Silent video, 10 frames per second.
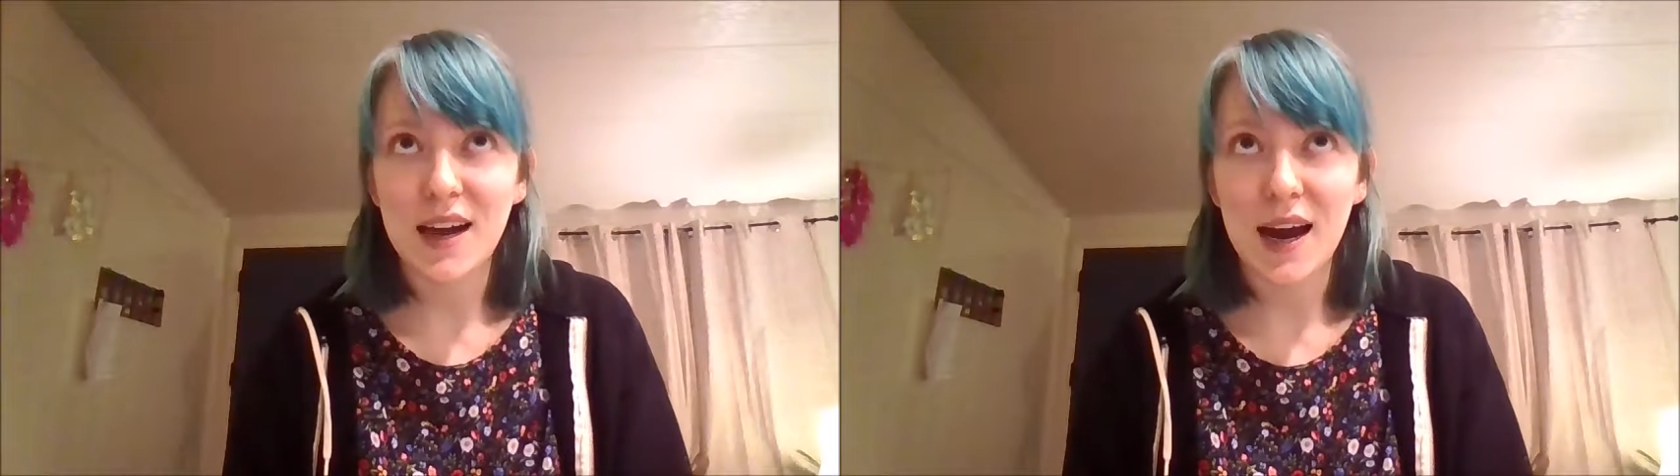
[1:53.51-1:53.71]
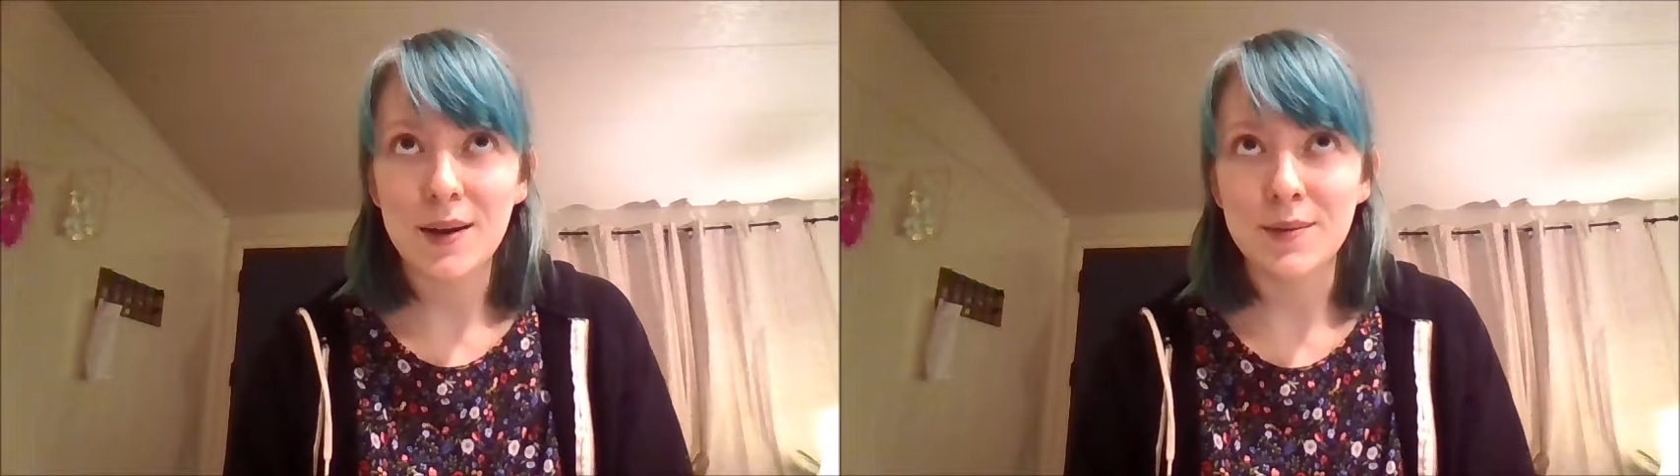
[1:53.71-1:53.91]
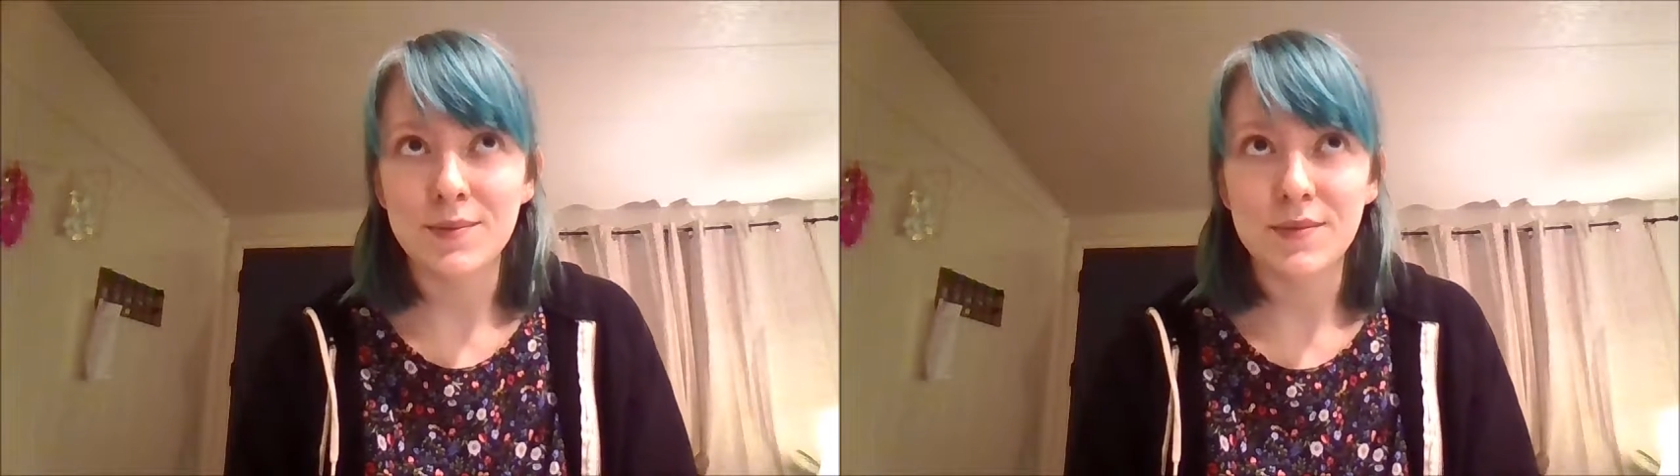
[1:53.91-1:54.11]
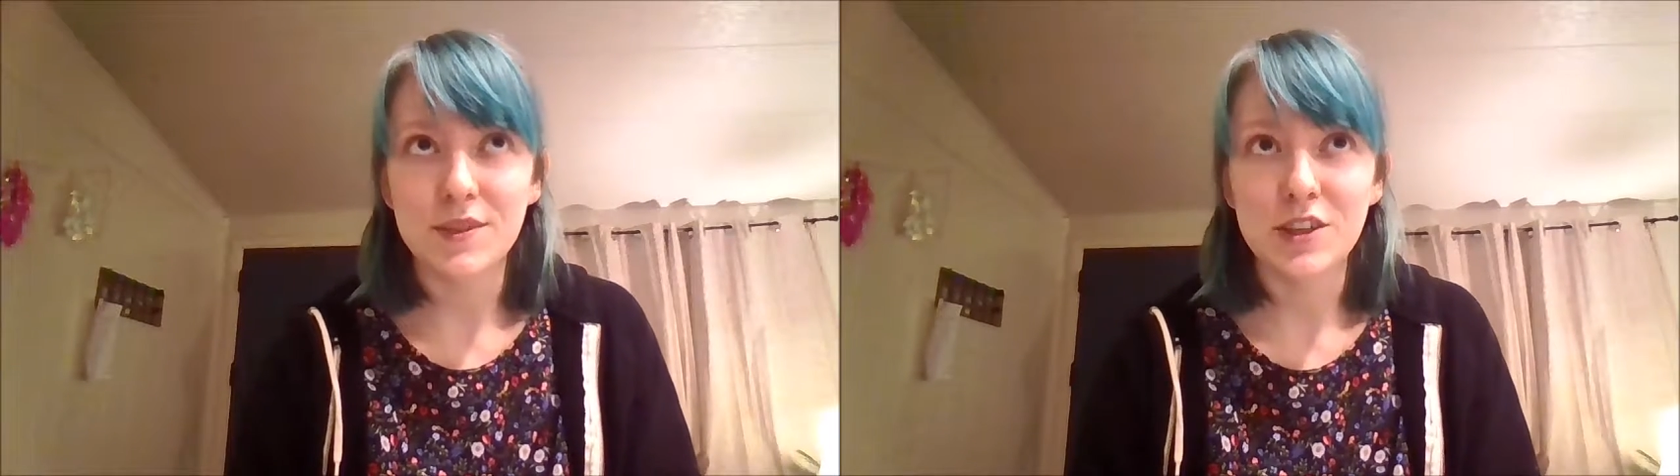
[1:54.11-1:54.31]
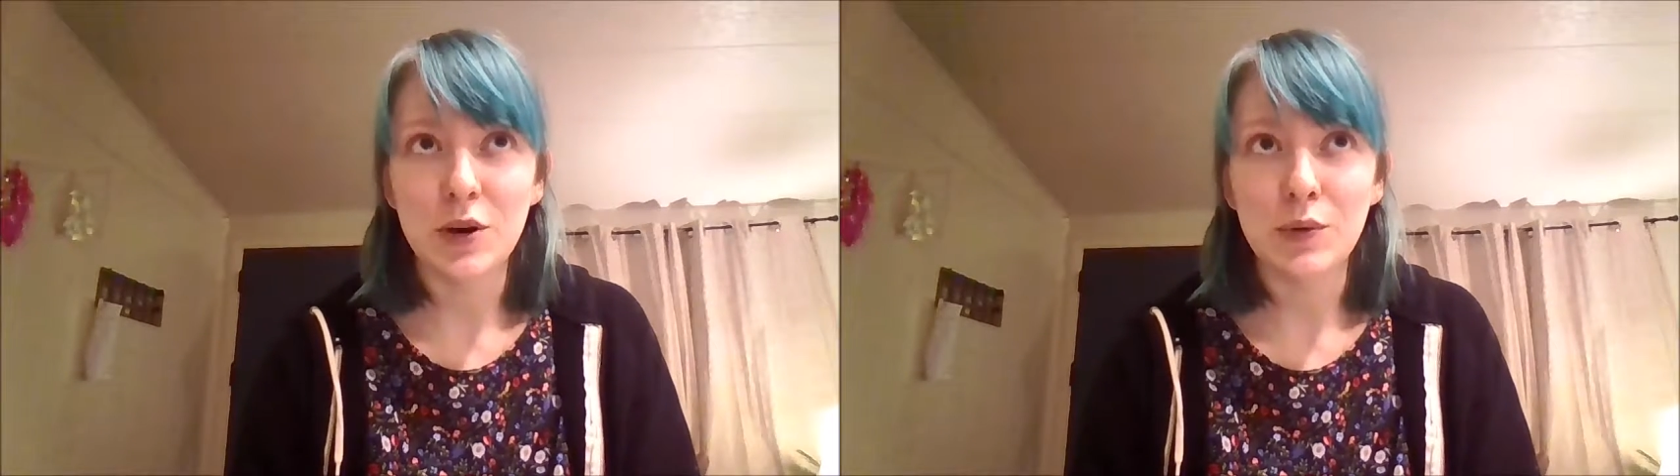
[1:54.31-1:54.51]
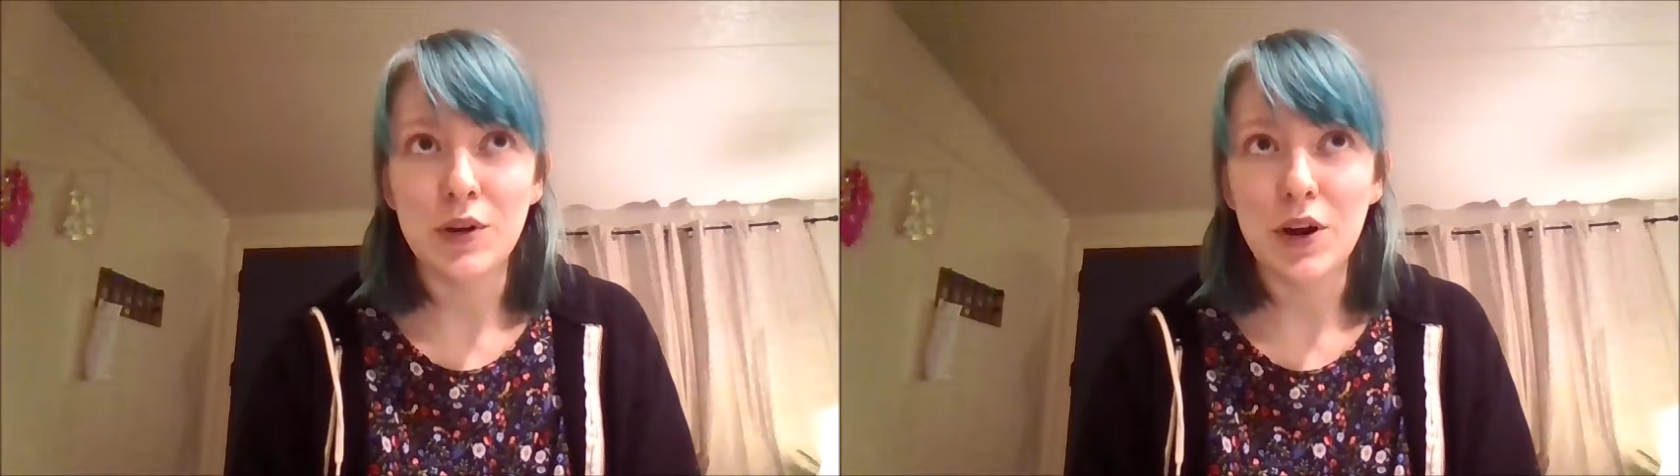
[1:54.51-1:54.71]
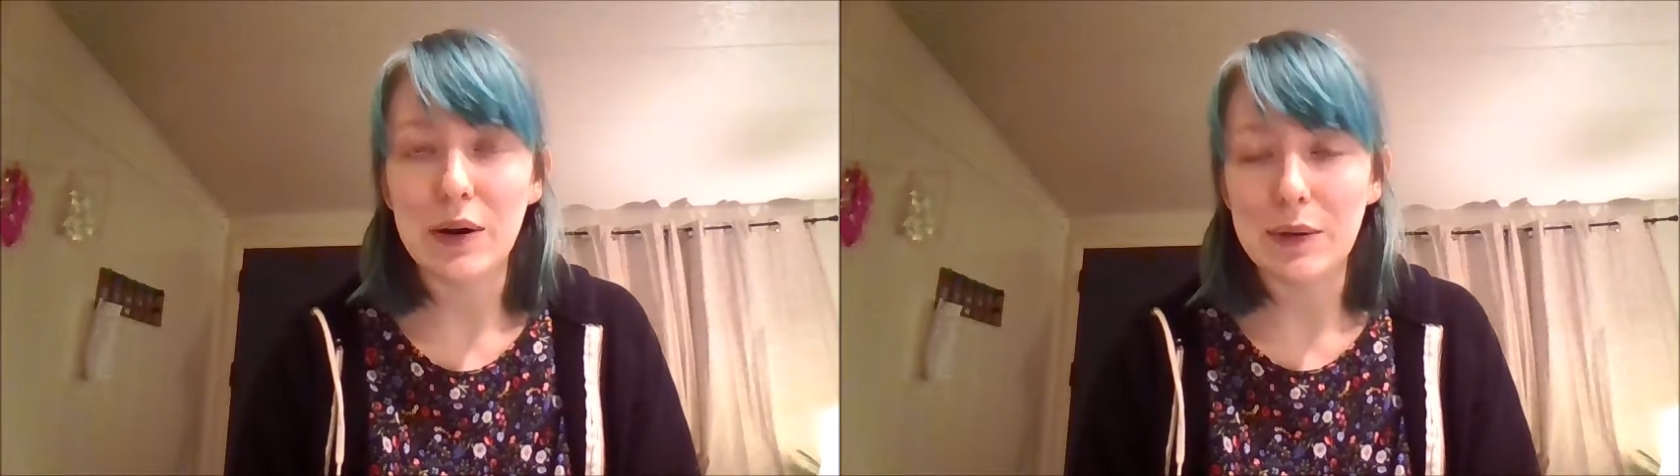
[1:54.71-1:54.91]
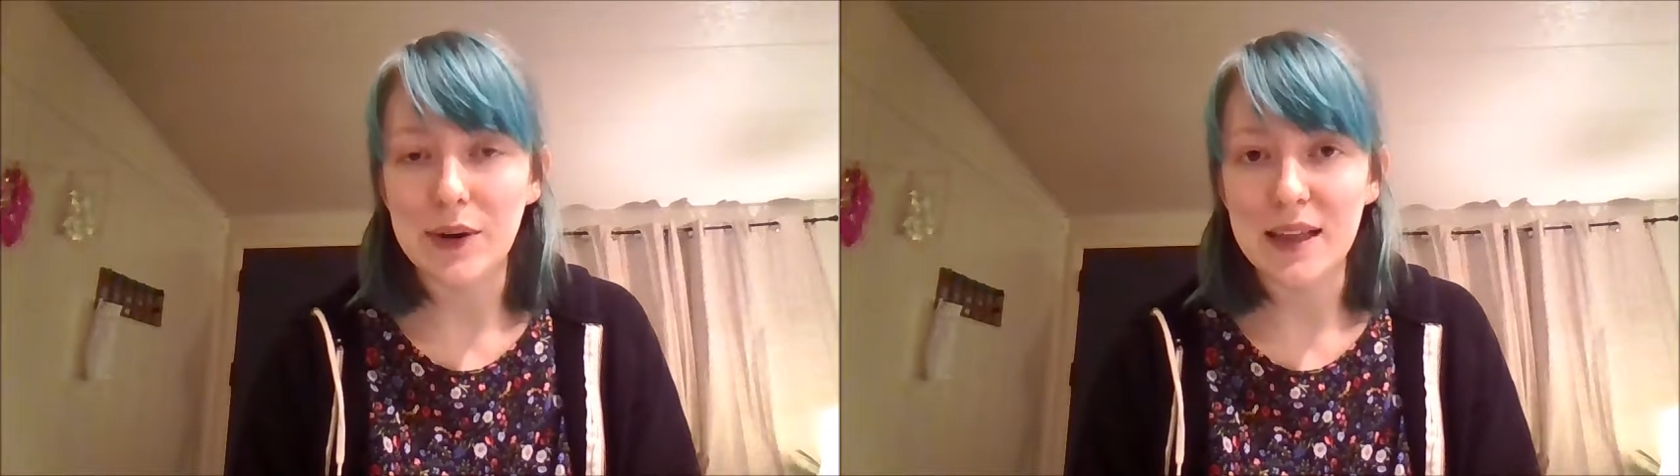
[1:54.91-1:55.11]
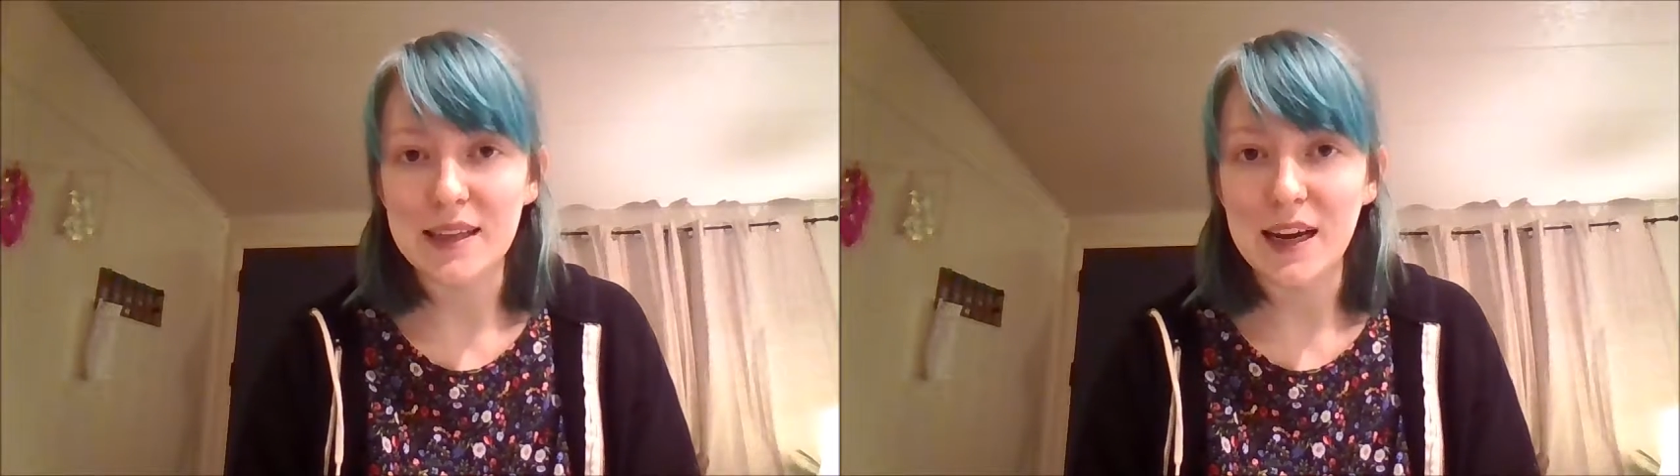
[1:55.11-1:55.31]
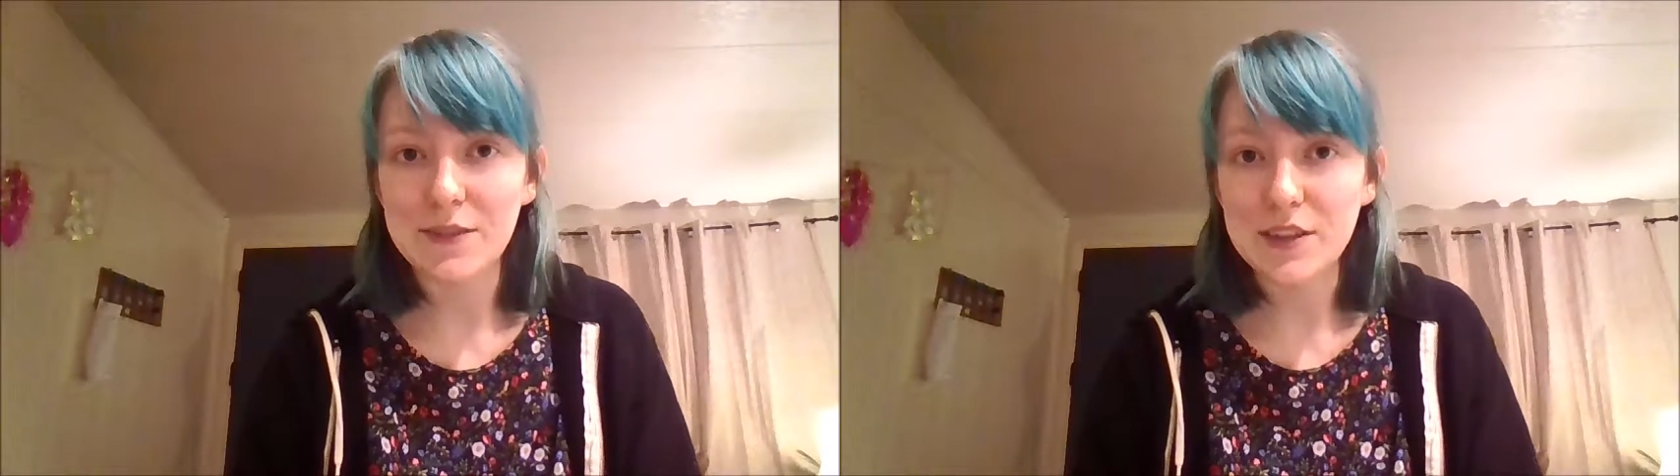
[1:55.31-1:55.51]
I don't know it well
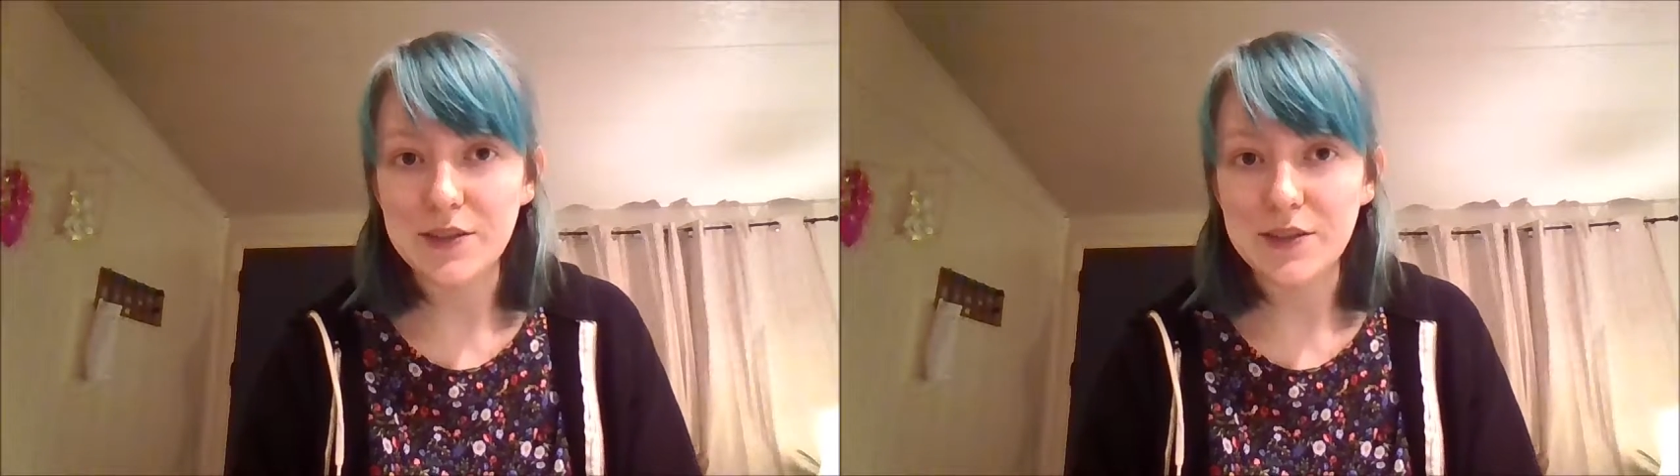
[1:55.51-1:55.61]
enough